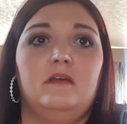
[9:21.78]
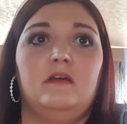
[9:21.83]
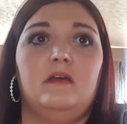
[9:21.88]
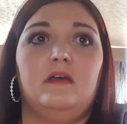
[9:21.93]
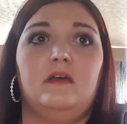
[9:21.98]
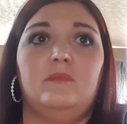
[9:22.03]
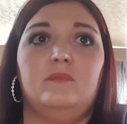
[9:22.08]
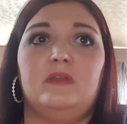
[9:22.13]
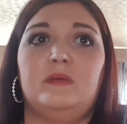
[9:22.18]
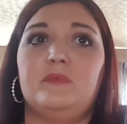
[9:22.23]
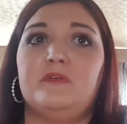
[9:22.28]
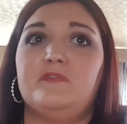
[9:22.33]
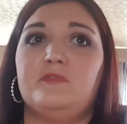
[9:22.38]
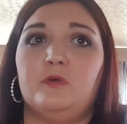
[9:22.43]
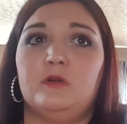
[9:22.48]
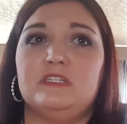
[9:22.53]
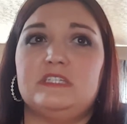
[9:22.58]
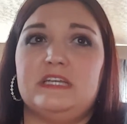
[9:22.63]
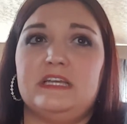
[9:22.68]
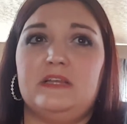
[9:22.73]
Number
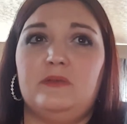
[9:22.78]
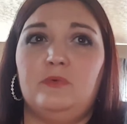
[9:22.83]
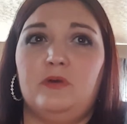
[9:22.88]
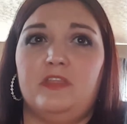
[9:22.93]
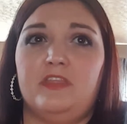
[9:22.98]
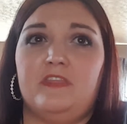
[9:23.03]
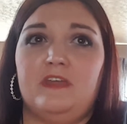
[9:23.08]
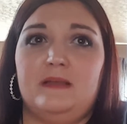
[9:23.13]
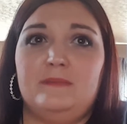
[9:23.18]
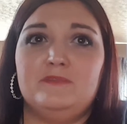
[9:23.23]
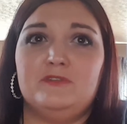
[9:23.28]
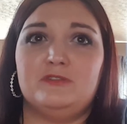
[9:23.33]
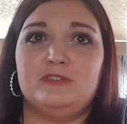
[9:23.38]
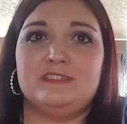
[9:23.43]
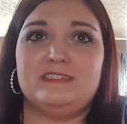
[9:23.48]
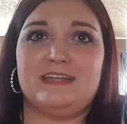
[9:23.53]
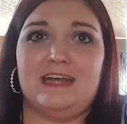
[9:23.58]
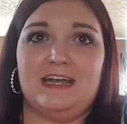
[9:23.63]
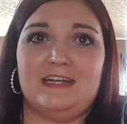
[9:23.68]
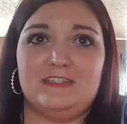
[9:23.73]
14, what themes or
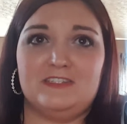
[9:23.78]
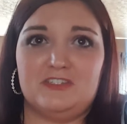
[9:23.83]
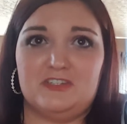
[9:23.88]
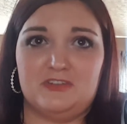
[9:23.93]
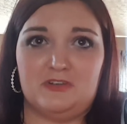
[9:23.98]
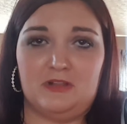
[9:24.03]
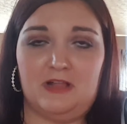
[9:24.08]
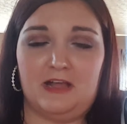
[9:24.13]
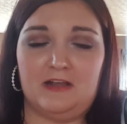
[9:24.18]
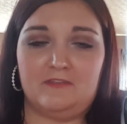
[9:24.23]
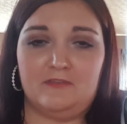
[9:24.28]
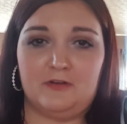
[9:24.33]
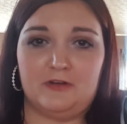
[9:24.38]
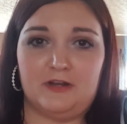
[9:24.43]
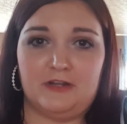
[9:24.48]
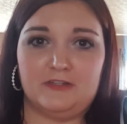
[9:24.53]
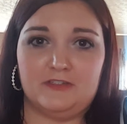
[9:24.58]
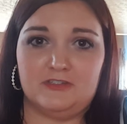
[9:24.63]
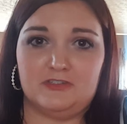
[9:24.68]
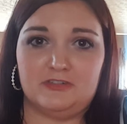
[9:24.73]
designs do you like for a
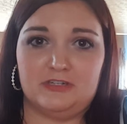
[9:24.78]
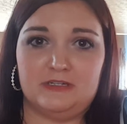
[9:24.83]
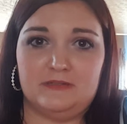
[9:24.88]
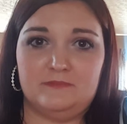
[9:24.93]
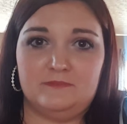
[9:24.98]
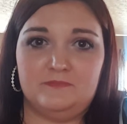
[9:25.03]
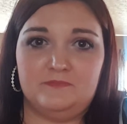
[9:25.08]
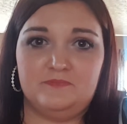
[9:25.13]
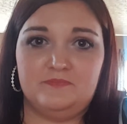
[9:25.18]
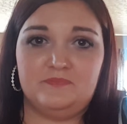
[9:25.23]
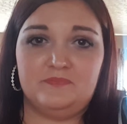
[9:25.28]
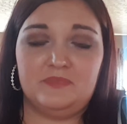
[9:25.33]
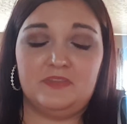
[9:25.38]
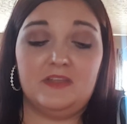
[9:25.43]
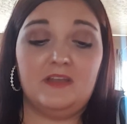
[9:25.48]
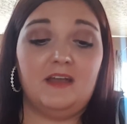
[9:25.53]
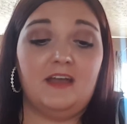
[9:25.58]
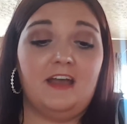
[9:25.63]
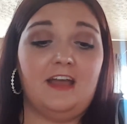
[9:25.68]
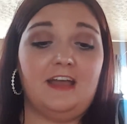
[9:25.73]
nursery?
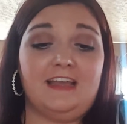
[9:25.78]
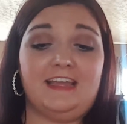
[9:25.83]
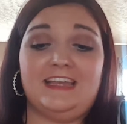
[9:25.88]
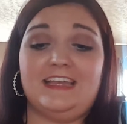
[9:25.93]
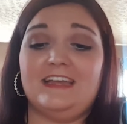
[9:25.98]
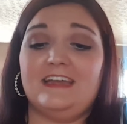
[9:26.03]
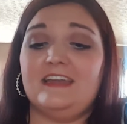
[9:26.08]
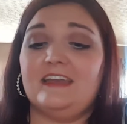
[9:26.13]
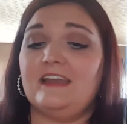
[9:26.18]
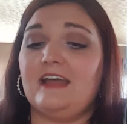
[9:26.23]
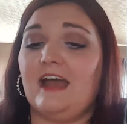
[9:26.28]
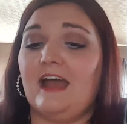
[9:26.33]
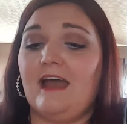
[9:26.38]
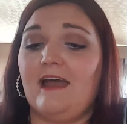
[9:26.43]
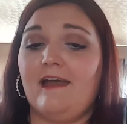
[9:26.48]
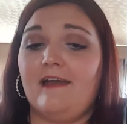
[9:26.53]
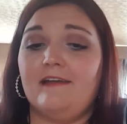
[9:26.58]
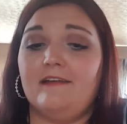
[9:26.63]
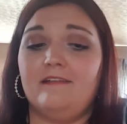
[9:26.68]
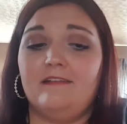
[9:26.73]
Again,
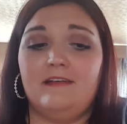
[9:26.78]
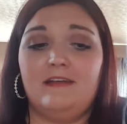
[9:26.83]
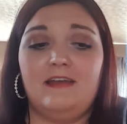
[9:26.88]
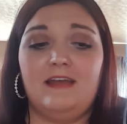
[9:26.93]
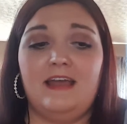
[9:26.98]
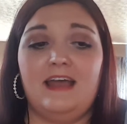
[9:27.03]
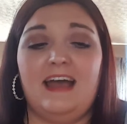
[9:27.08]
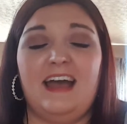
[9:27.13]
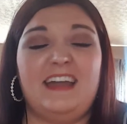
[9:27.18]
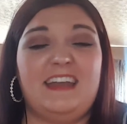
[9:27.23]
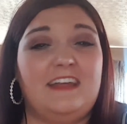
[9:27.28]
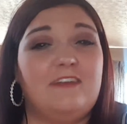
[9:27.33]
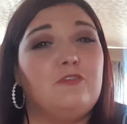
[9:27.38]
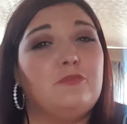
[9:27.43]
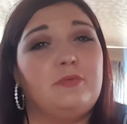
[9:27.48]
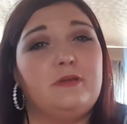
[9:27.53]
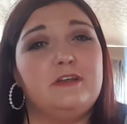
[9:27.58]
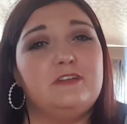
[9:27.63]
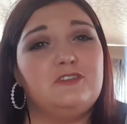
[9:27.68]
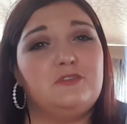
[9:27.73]
I never
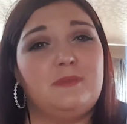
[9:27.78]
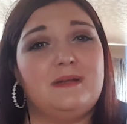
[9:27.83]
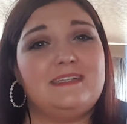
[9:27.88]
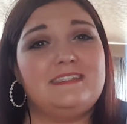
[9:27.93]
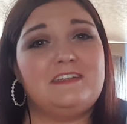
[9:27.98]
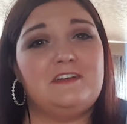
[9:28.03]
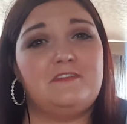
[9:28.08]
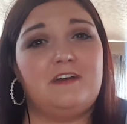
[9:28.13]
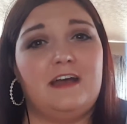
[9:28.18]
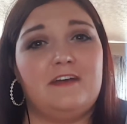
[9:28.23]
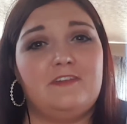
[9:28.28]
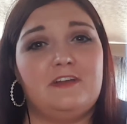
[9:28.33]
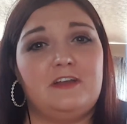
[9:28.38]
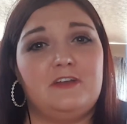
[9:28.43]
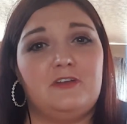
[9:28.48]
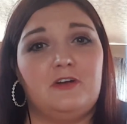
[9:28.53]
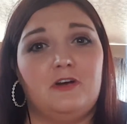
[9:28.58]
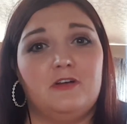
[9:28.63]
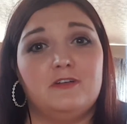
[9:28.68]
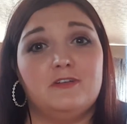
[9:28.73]
pictured myself having a
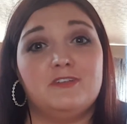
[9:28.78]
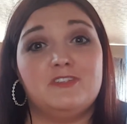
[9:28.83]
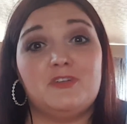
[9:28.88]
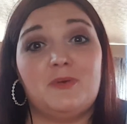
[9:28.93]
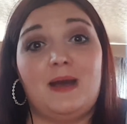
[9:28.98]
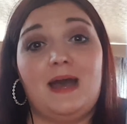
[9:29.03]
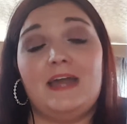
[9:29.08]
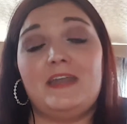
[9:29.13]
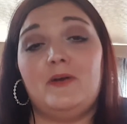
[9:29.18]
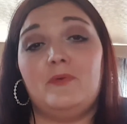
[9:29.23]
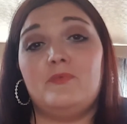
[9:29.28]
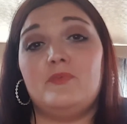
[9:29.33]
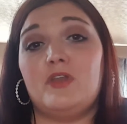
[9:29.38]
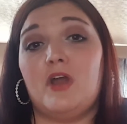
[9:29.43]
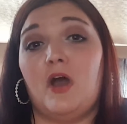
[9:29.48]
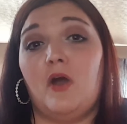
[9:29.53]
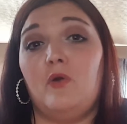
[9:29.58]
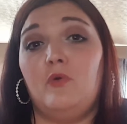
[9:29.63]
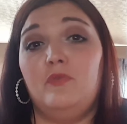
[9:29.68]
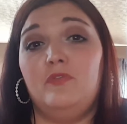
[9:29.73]
daughter, so I don't
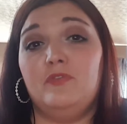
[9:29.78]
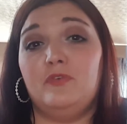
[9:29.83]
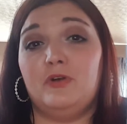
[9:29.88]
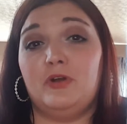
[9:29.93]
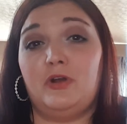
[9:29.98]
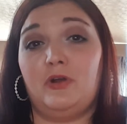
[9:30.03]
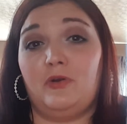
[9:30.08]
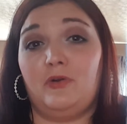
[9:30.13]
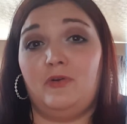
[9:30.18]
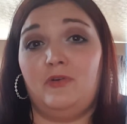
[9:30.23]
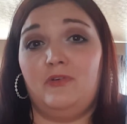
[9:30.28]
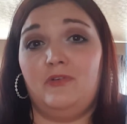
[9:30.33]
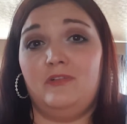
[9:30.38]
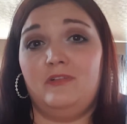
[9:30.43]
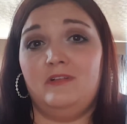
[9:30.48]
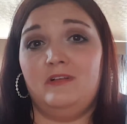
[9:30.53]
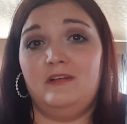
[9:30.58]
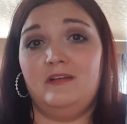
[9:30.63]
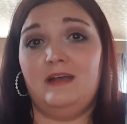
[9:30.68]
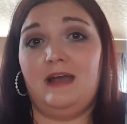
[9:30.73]
know for a girl.
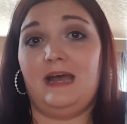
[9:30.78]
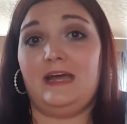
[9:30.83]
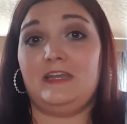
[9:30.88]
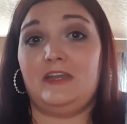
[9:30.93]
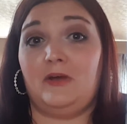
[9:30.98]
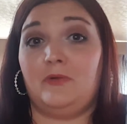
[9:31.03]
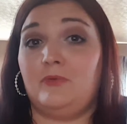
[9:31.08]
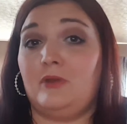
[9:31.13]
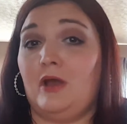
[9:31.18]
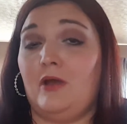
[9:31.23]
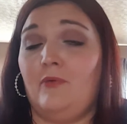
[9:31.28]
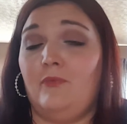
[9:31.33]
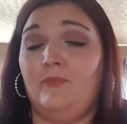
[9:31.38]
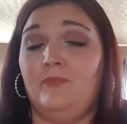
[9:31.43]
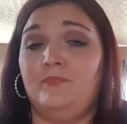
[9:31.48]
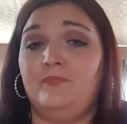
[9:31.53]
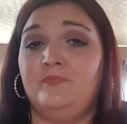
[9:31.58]
I don't know.